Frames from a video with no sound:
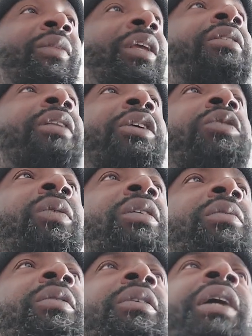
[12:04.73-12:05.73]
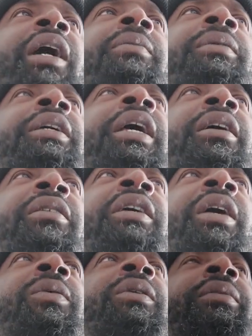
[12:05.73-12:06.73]
It's like, you want to be in the cockpit? Hell
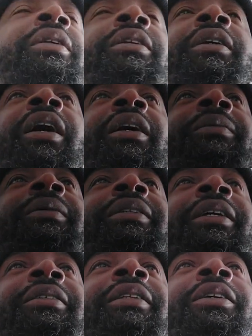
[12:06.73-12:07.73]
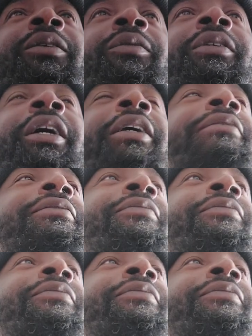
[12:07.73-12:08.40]
yeah, I want to be in the cockpit. They like, okay.